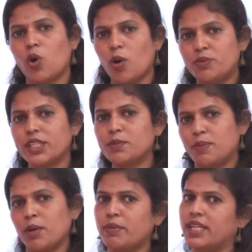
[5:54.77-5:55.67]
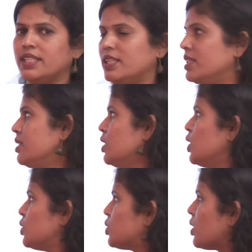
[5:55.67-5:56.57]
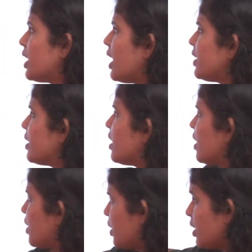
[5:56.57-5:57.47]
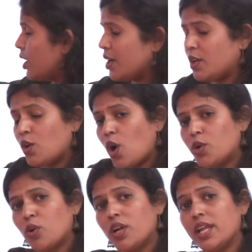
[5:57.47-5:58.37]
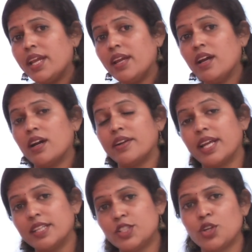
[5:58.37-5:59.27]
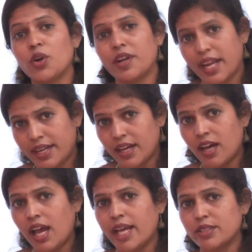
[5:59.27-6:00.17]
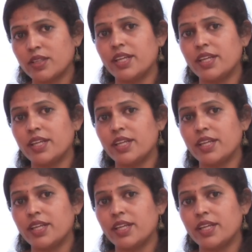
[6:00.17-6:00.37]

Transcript: objects permanently, so that it not only deletes your data, as